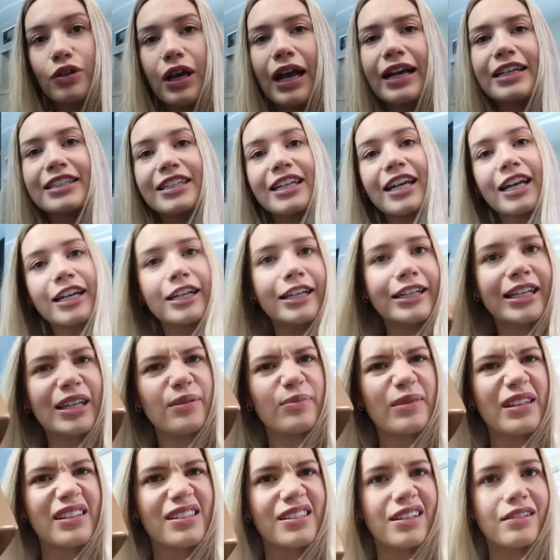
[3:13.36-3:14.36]
Actually, I'm gonna keep
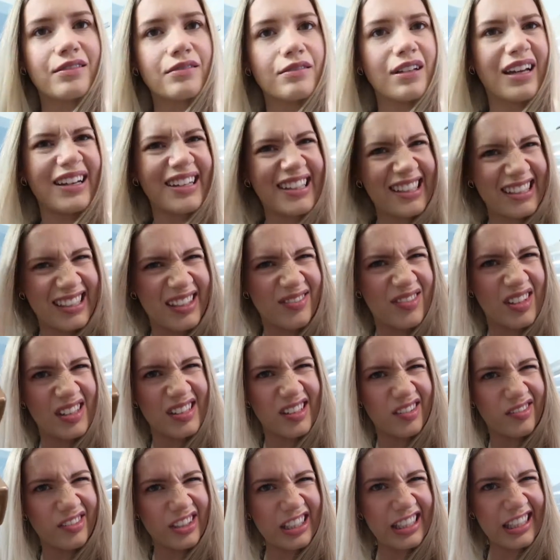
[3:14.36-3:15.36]
this up. I'm gonna keep this
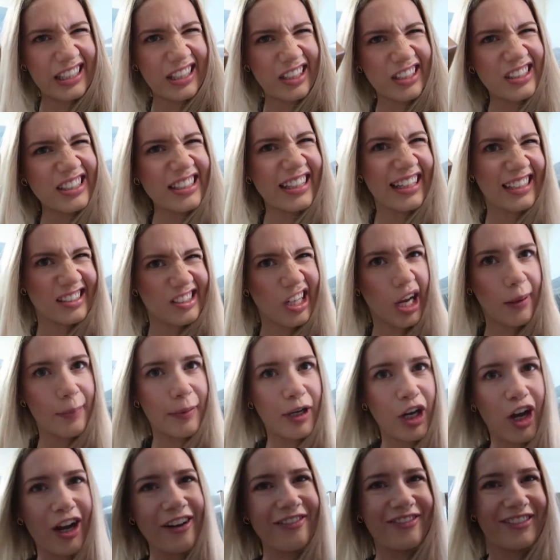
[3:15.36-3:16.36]
up for later to like top
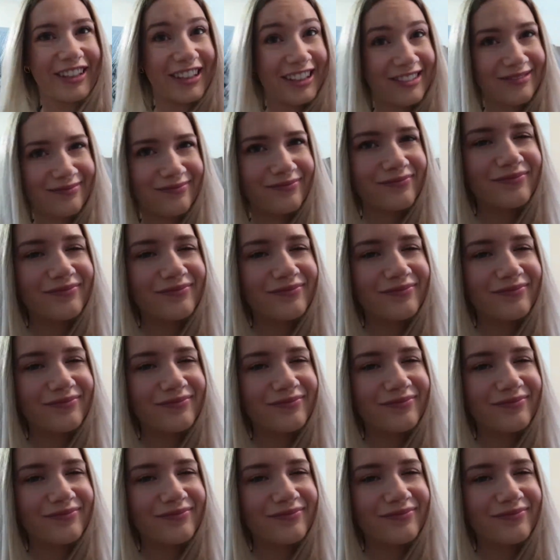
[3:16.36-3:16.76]
it off, you know?